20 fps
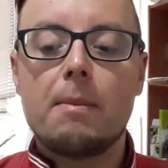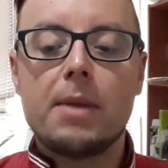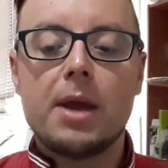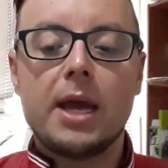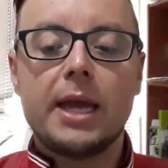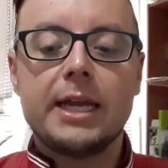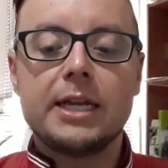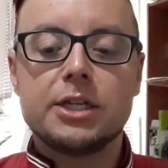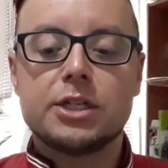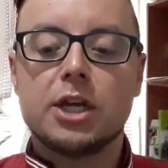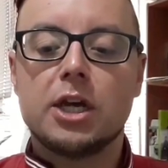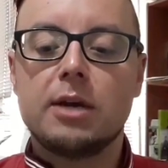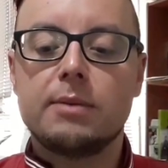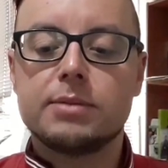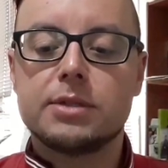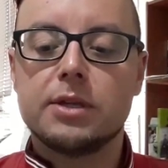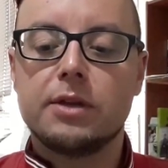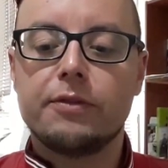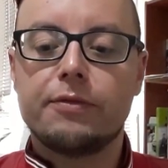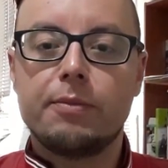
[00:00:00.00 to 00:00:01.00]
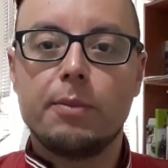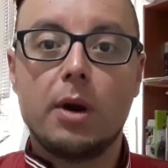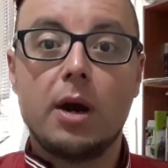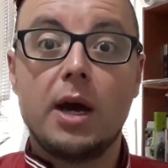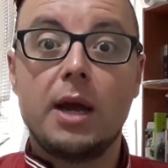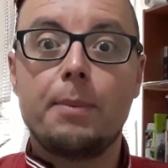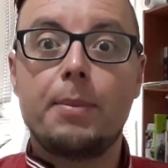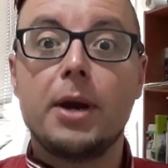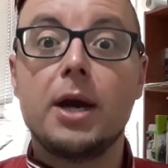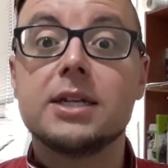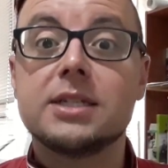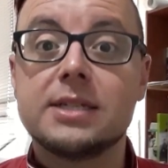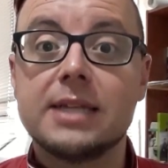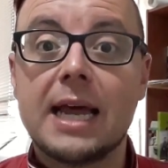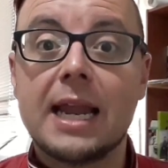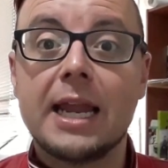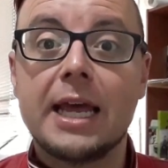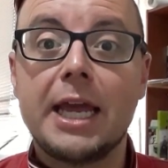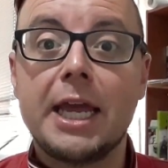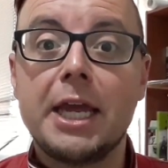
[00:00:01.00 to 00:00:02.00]
in terms of my
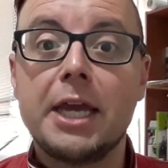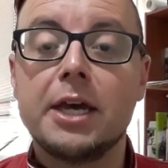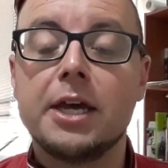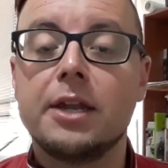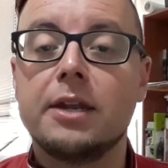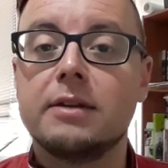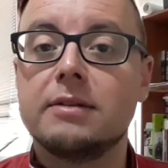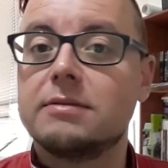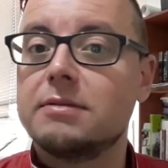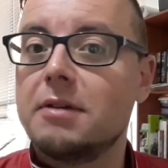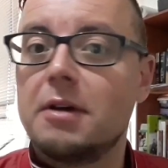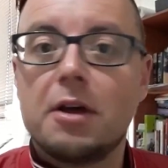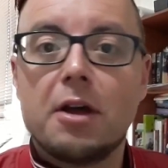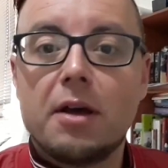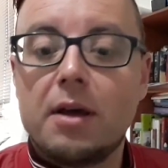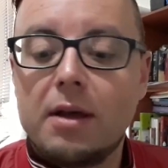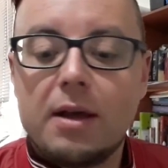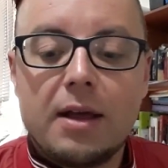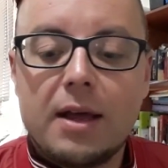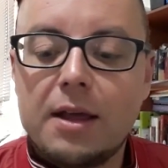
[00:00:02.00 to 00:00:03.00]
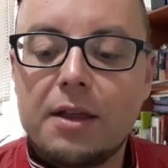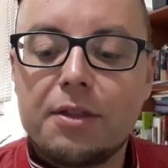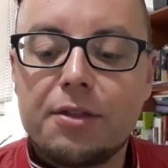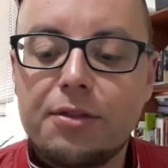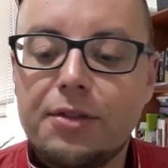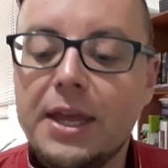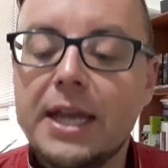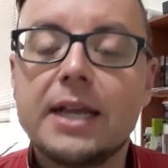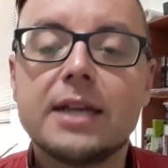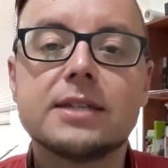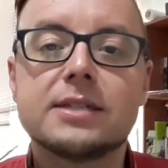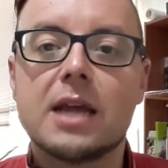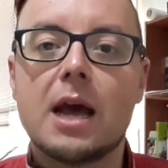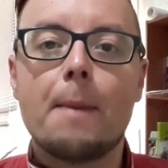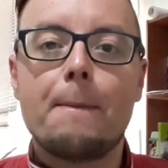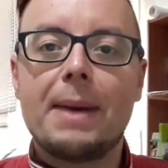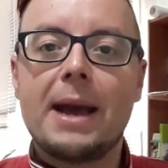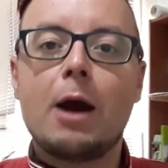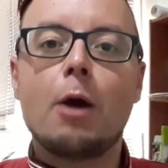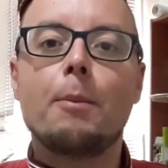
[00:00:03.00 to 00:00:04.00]
personality and things
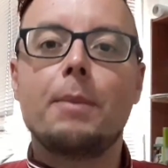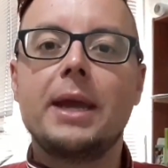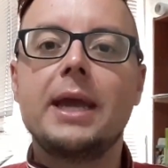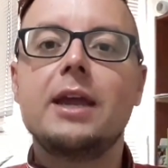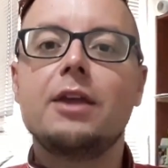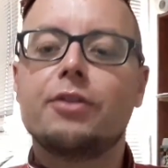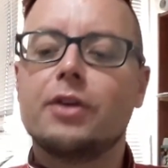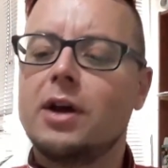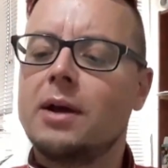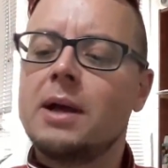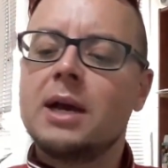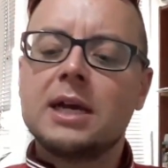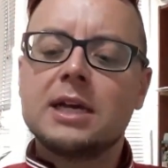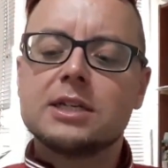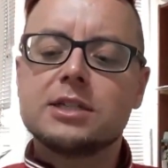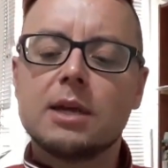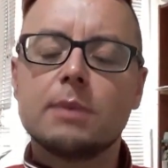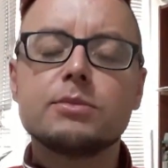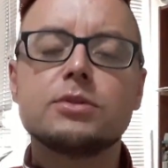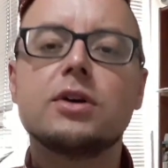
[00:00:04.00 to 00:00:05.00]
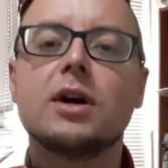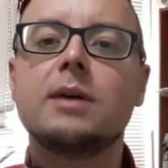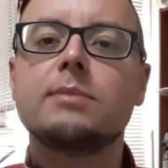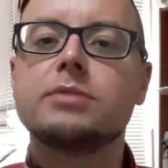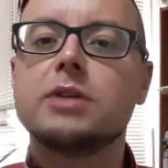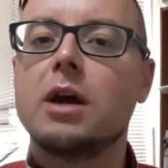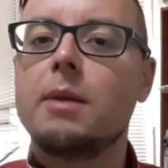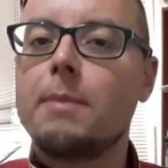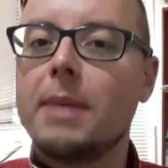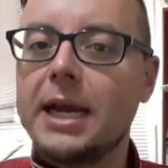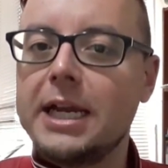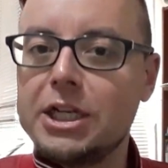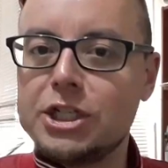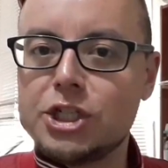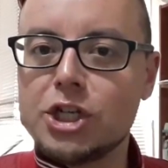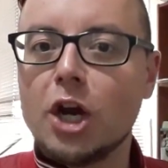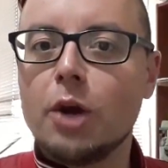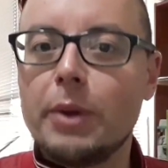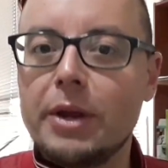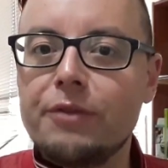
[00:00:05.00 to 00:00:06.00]
about me that sometimes I may
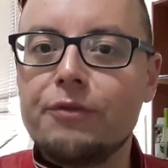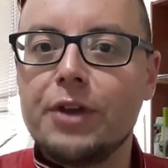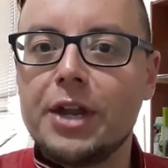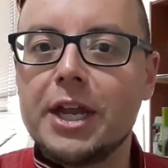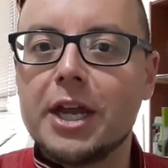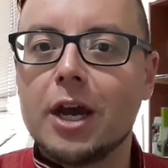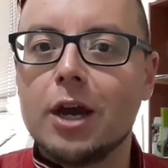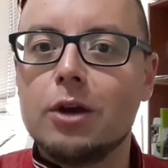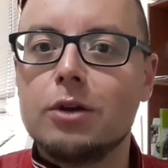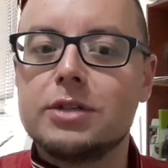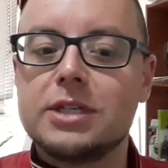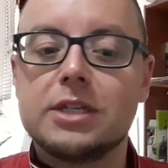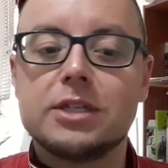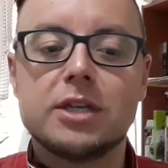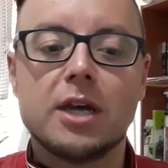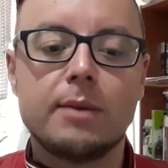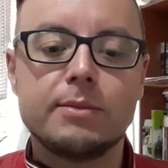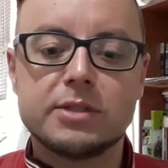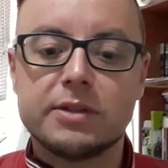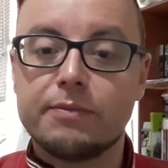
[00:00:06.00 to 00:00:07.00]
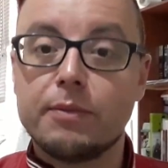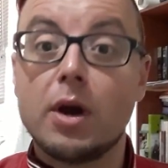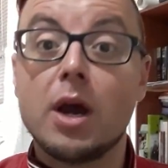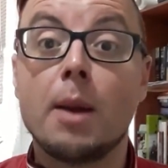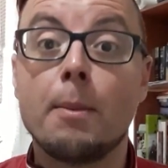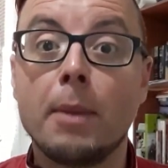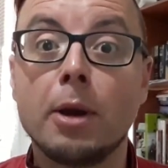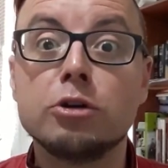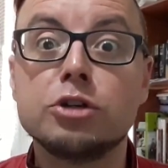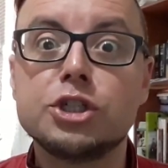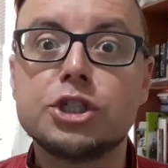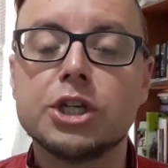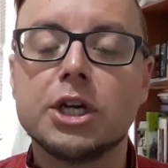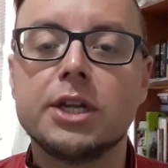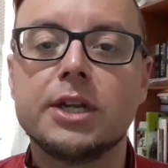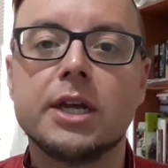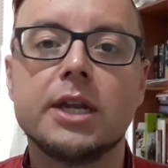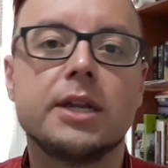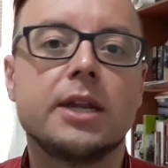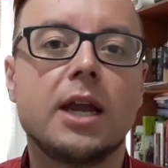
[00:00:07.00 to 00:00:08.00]
show in videos in terms of my emotion
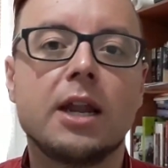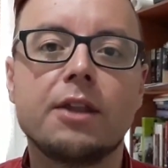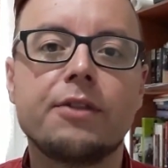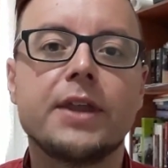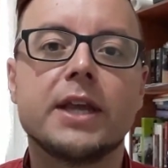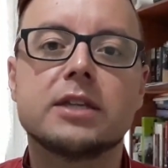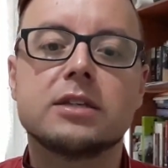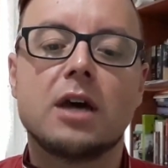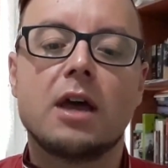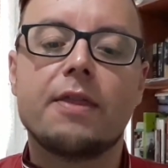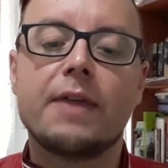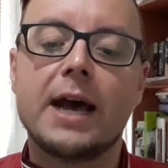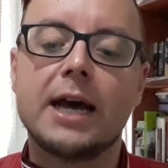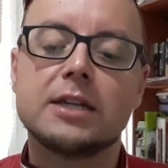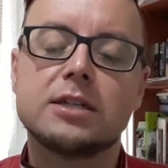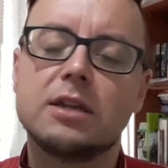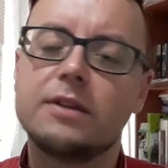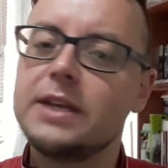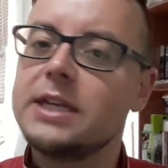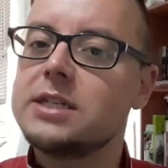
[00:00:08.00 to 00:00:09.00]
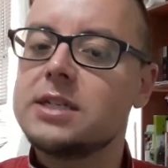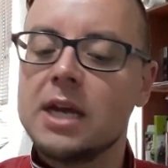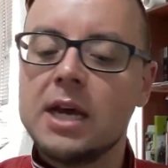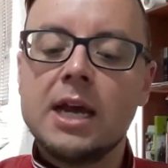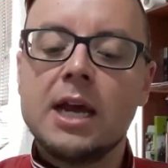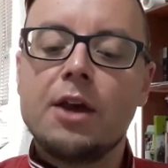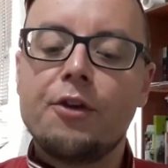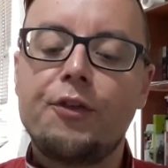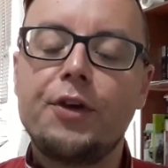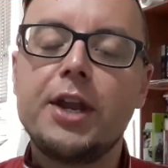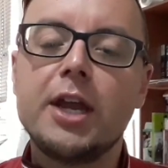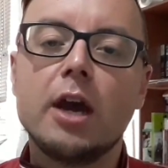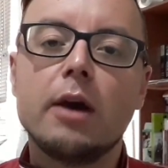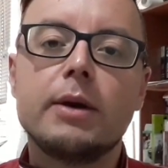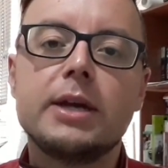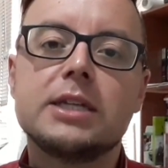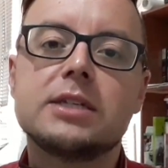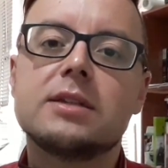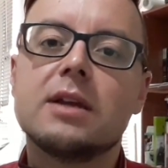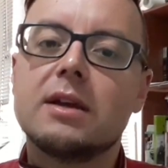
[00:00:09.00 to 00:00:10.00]
and things like that. So this video
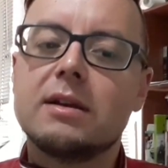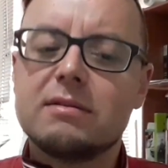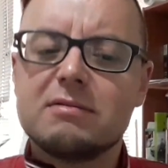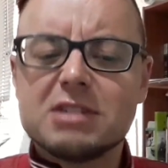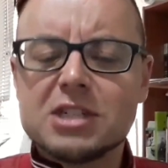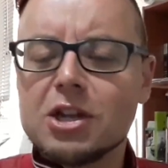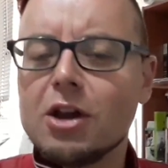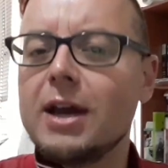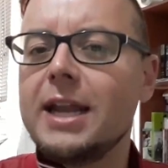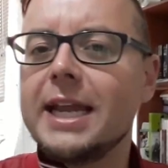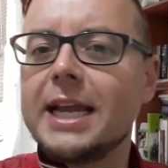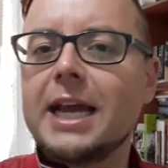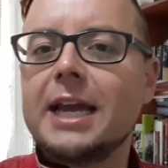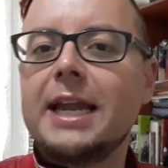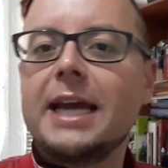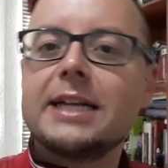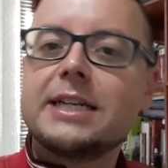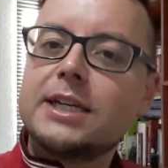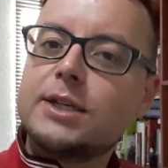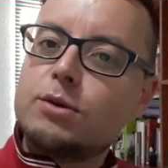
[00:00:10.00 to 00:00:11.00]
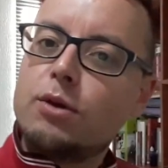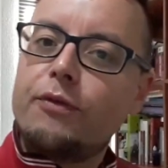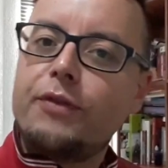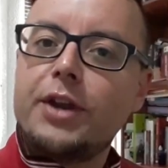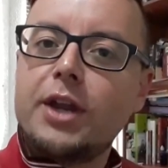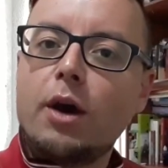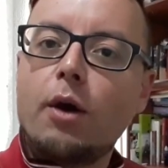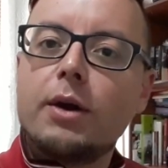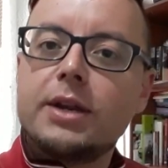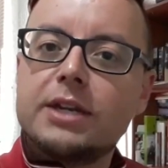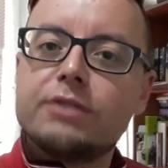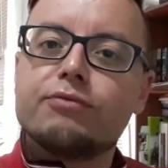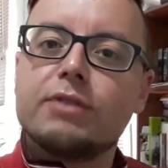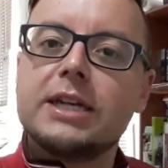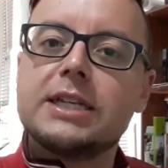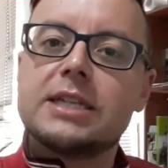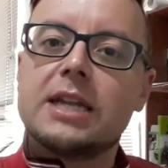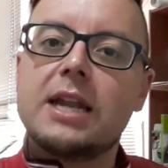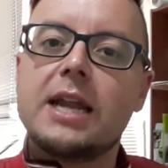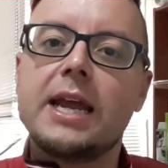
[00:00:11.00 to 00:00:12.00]
is slightly connected to a video I did
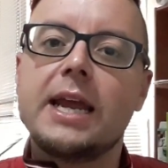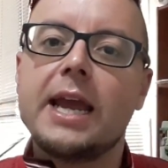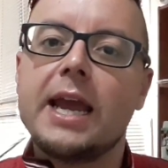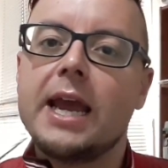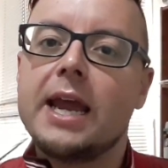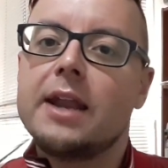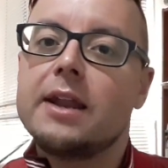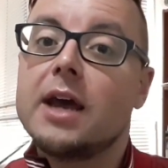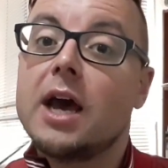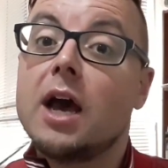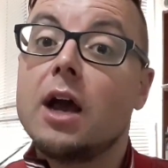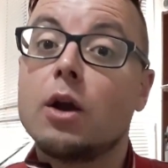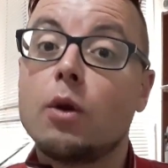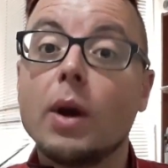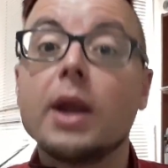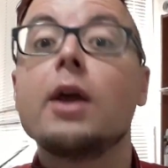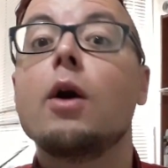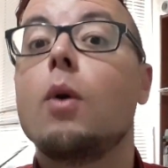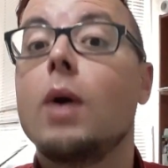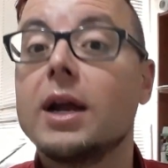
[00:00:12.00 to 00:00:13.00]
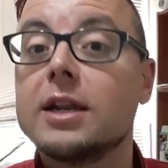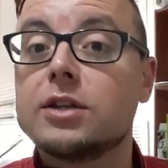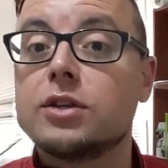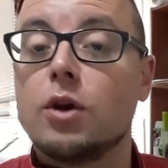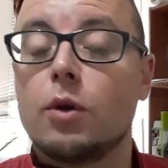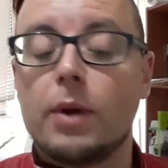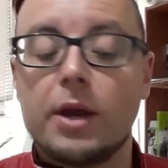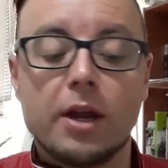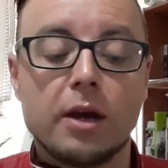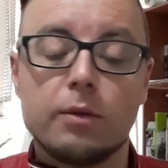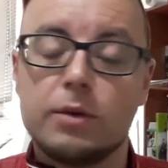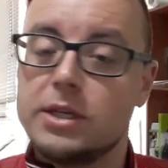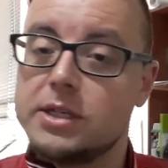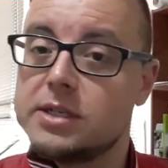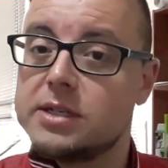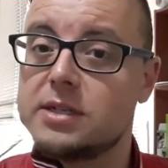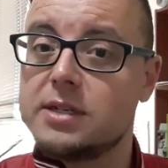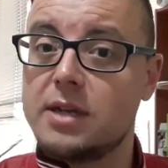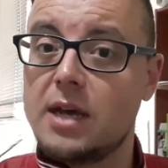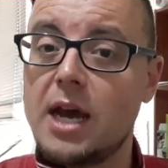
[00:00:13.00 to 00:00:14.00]
recently in Guanajuato when I
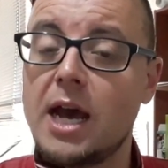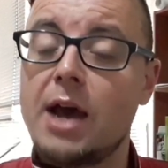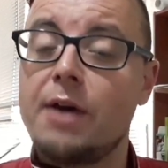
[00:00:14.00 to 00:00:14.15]
was